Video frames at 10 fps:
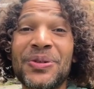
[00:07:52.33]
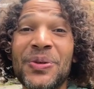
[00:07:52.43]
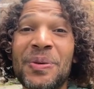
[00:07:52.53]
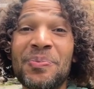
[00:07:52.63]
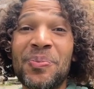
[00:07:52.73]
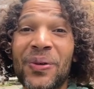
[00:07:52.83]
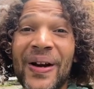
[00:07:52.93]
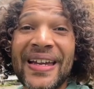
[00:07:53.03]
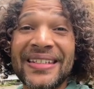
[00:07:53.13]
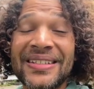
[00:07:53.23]
to
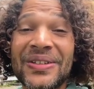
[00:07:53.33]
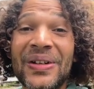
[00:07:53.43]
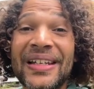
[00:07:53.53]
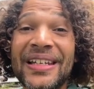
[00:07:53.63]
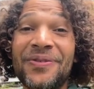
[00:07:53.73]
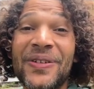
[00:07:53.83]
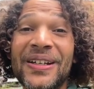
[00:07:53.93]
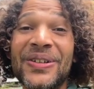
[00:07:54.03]
embrace the leafy